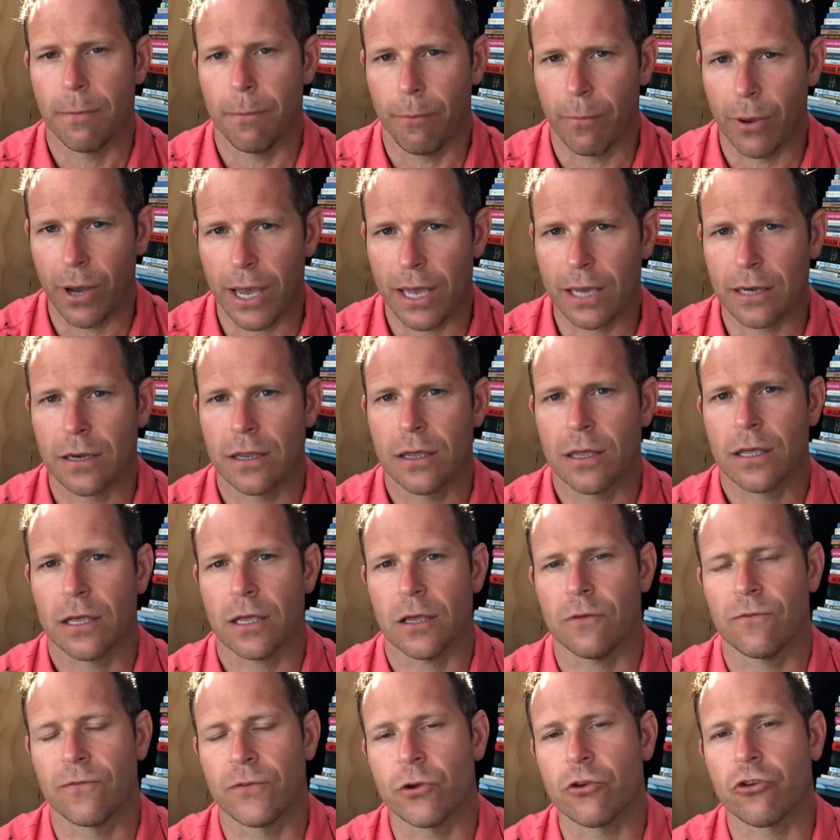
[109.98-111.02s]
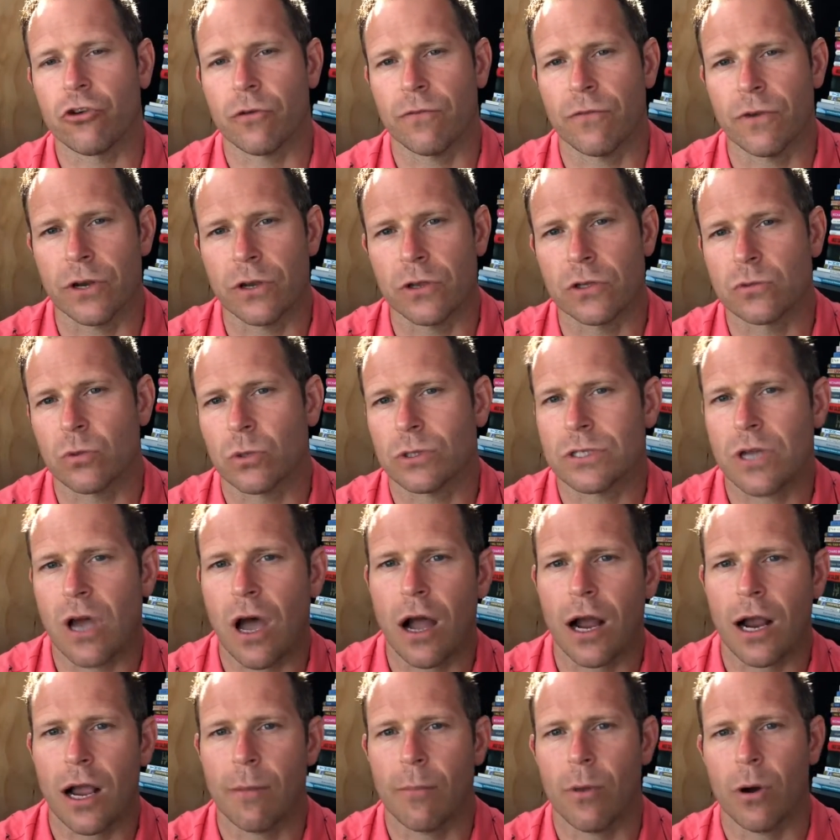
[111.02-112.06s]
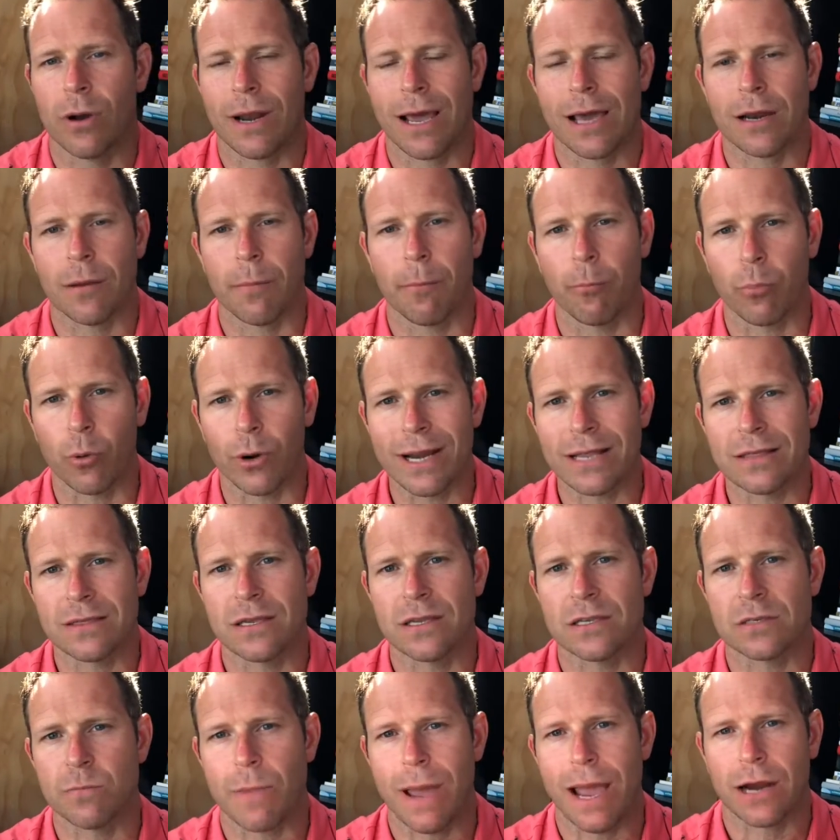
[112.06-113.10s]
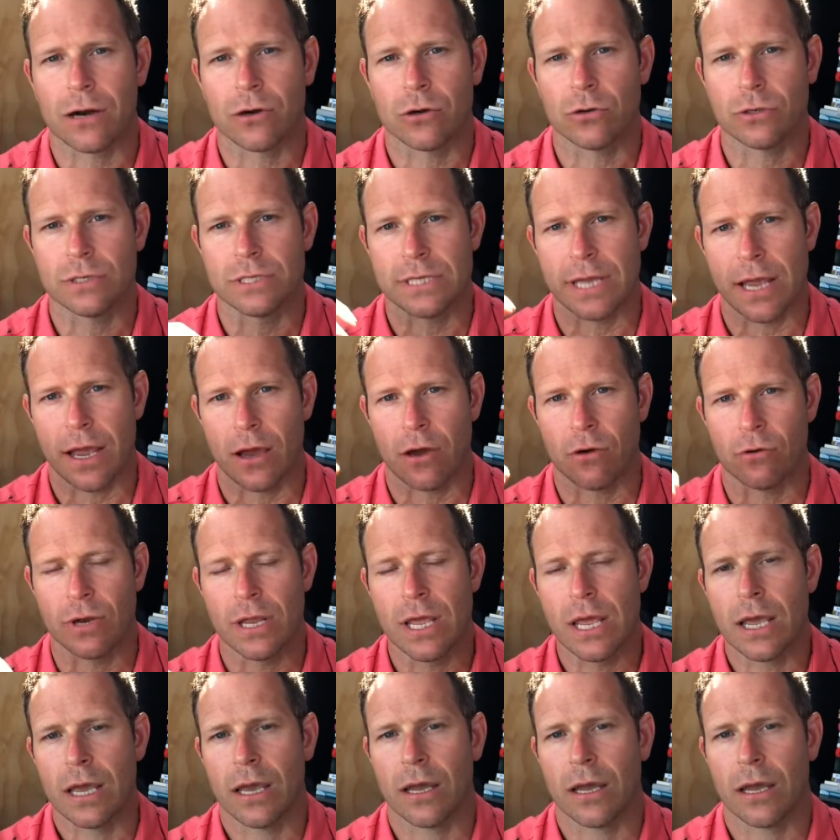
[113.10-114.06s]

but in future videos, we'll talk about how to break these macros down